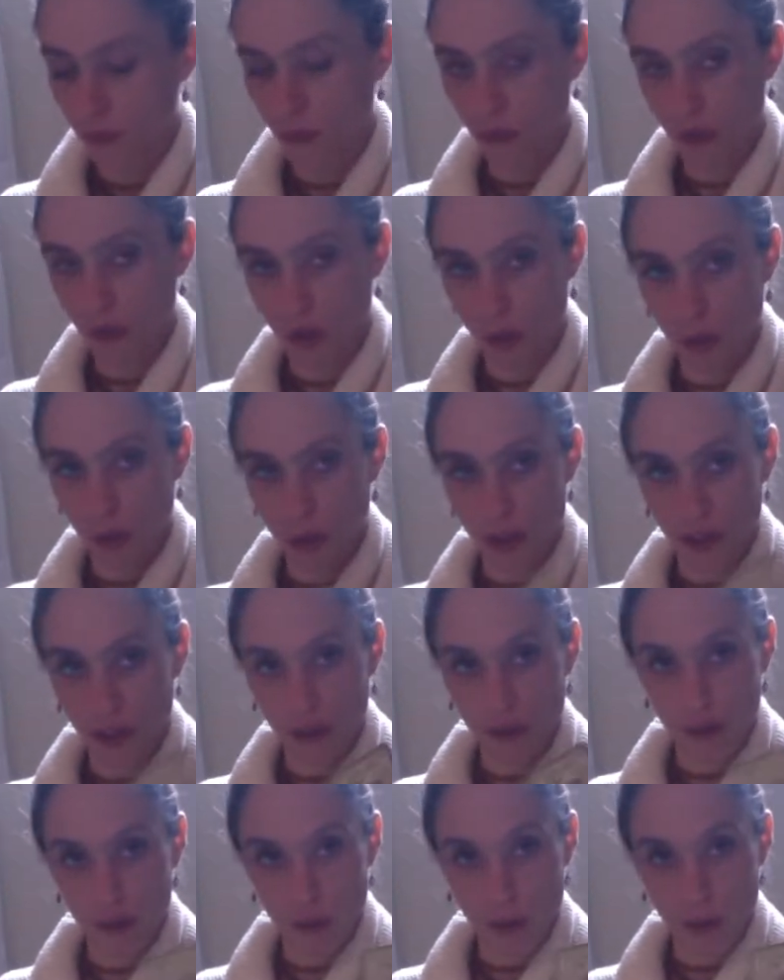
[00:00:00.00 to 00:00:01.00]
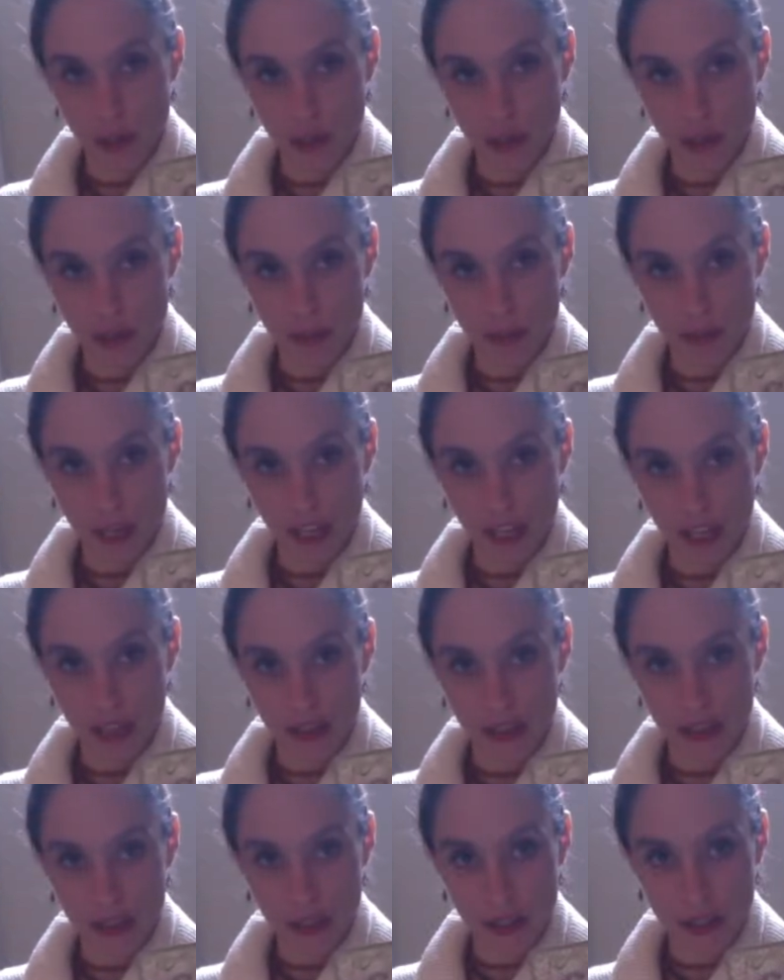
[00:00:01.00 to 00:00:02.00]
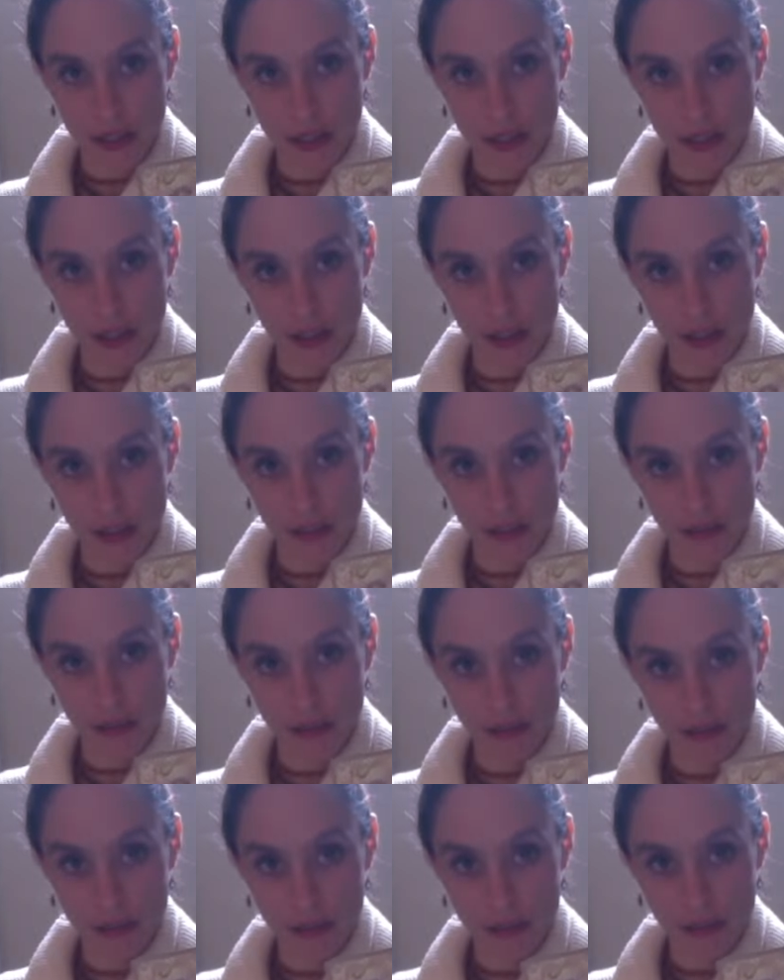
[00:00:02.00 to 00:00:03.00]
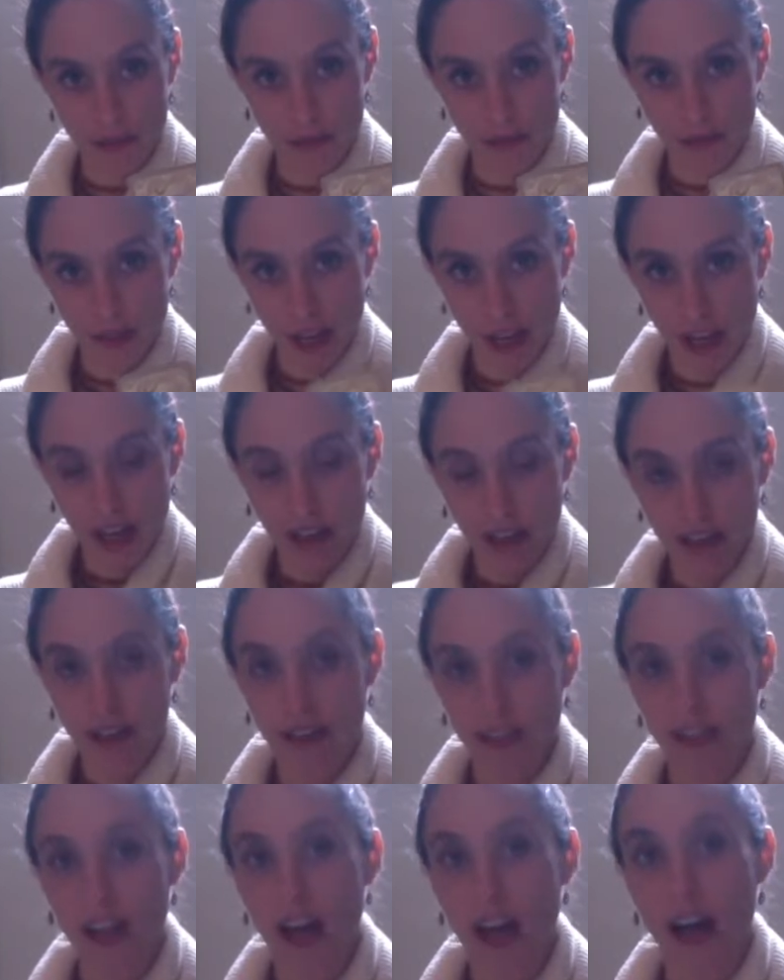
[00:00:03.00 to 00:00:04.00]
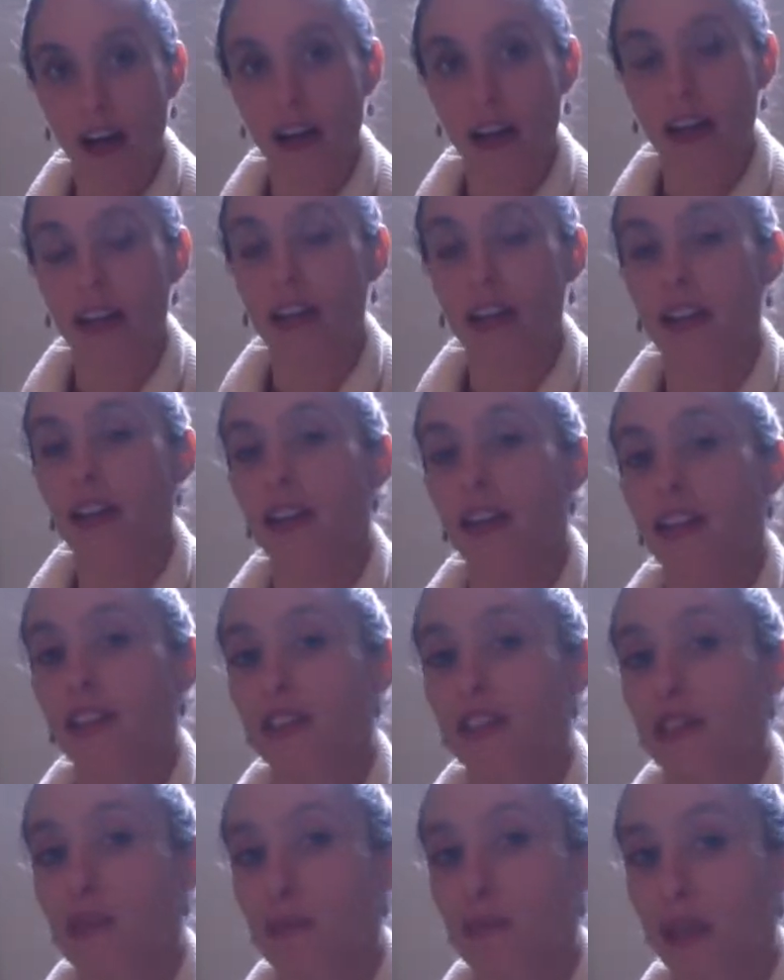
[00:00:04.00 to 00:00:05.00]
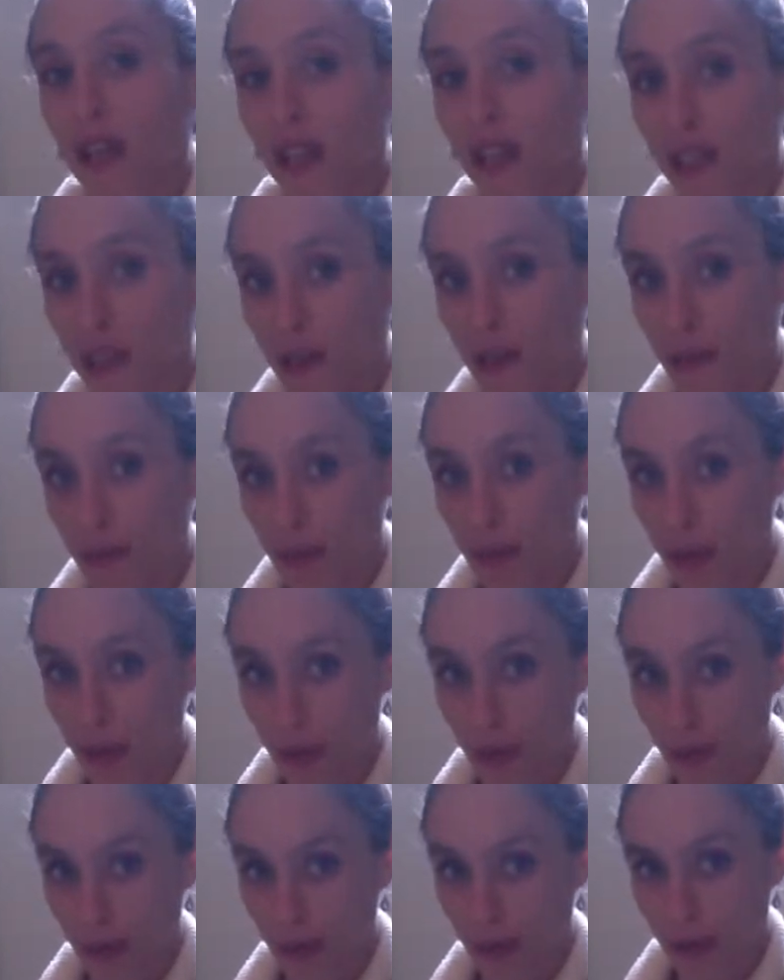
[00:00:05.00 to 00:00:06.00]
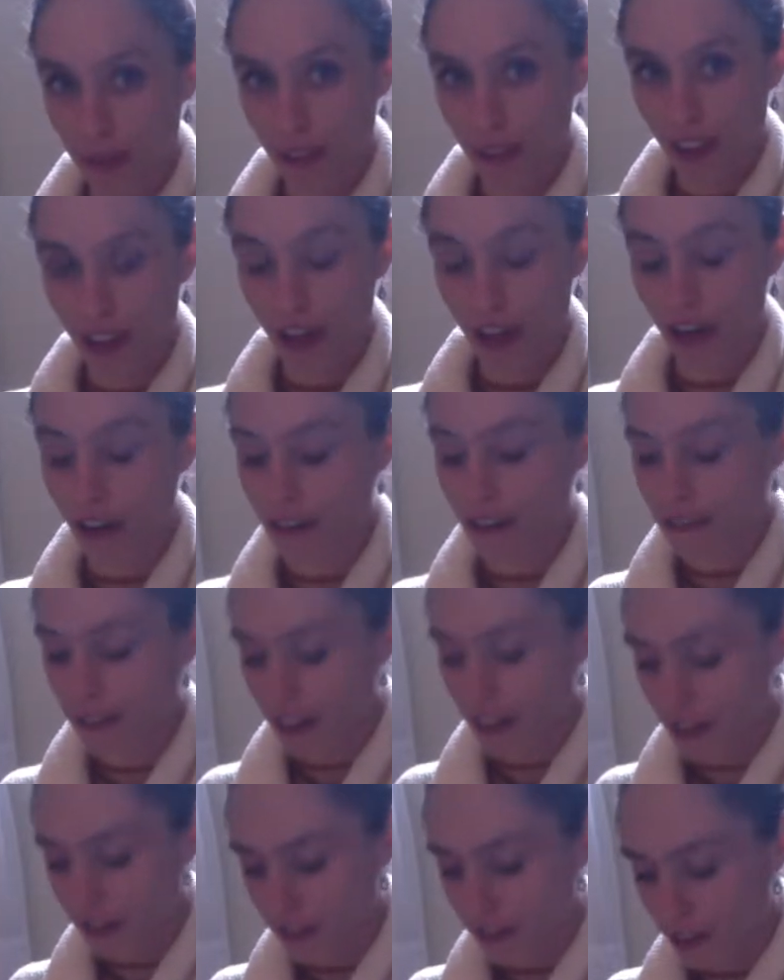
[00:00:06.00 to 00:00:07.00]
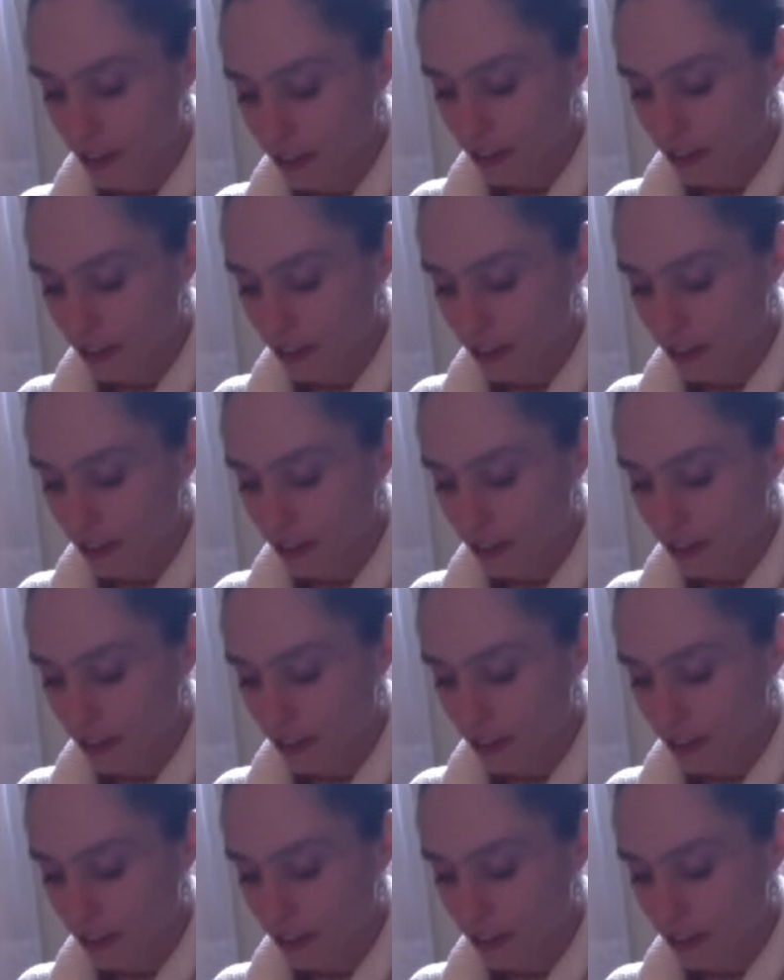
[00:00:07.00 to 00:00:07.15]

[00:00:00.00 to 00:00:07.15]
the Wheel of Fortune begins to turn. Luck and things begin to move in our favor.